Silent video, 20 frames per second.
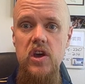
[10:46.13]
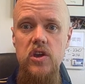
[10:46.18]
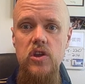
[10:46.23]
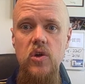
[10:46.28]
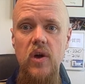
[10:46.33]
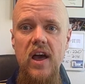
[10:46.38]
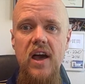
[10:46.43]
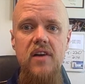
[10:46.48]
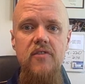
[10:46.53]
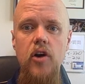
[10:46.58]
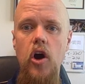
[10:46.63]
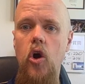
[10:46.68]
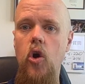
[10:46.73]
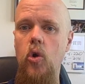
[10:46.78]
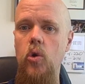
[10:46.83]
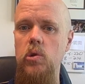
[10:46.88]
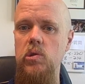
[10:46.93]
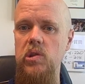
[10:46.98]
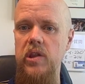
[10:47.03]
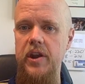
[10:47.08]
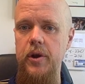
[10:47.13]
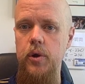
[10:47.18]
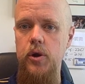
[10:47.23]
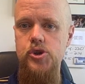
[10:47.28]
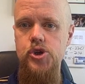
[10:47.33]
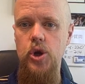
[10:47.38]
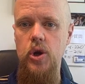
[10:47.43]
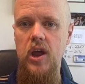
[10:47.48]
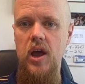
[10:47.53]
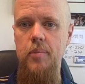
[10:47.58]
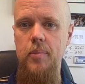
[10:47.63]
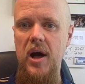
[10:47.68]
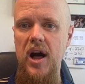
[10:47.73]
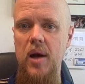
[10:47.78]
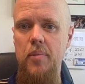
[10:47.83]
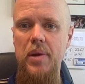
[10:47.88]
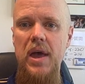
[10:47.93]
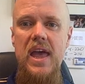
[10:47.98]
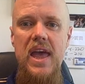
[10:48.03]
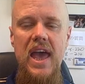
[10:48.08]
You'll have a whole literature come
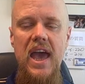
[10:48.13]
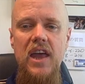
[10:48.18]
up,